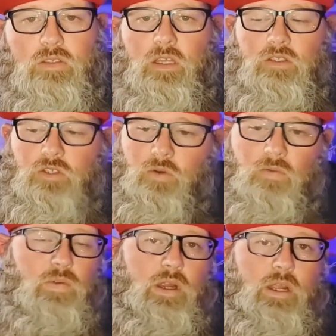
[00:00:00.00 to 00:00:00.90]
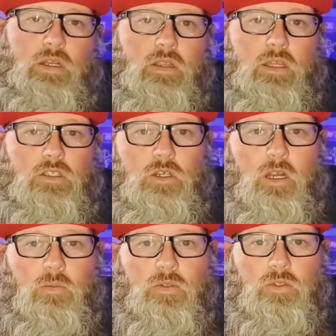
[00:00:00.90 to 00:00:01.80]
that's your friend and that you're
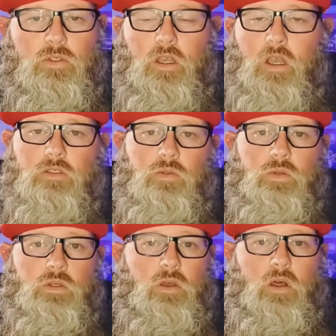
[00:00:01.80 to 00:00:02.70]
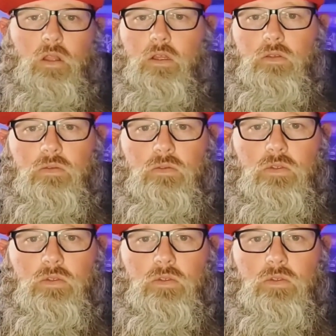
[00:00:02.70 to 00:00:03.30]
able to talk to and call on